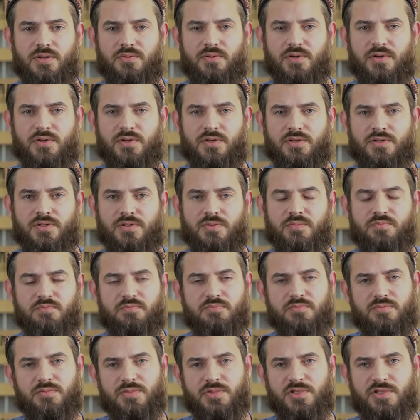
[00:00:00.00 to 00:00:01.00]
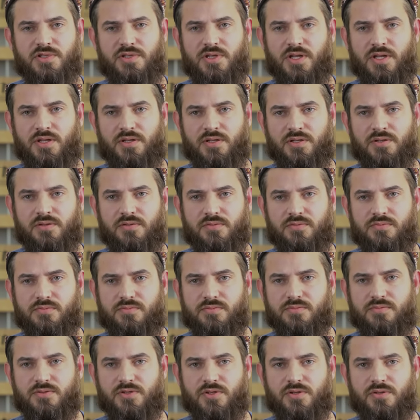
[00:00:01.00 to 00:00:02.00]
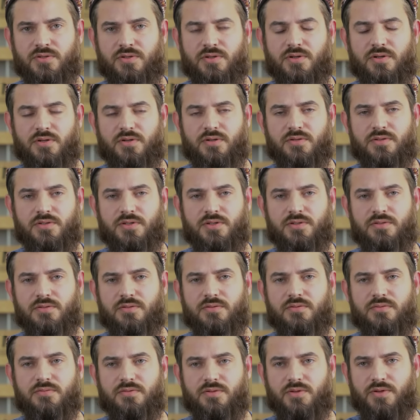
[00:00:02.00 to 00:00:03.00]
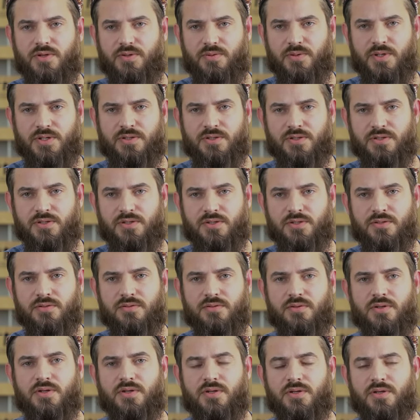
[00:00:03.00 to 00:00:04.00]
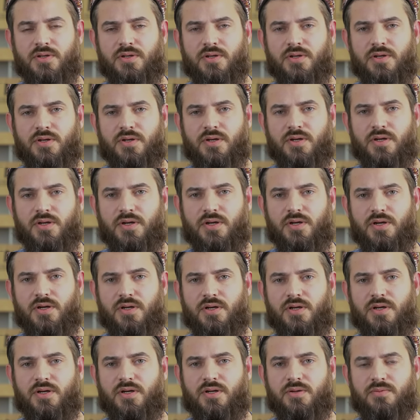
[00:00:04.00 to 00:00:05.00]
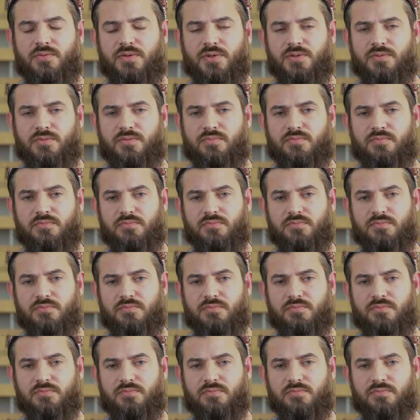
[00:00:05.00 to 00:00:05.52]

I was studying sociology in university. Uh, what?